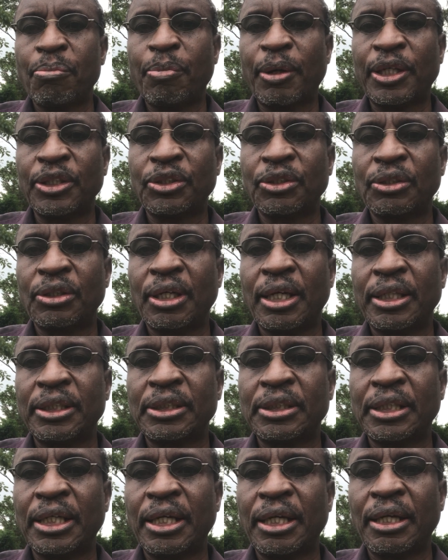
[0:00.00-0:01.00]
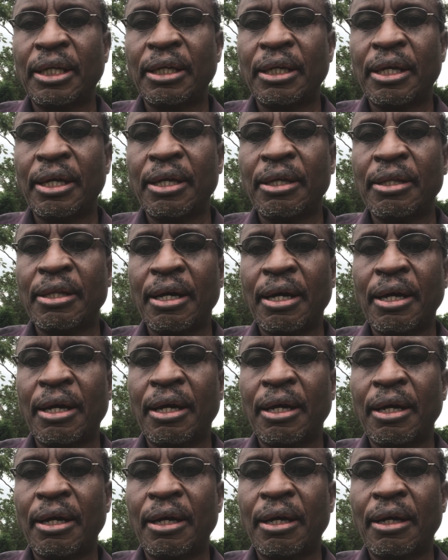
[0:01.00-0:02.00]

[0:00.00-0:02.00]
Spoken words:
person, let's say either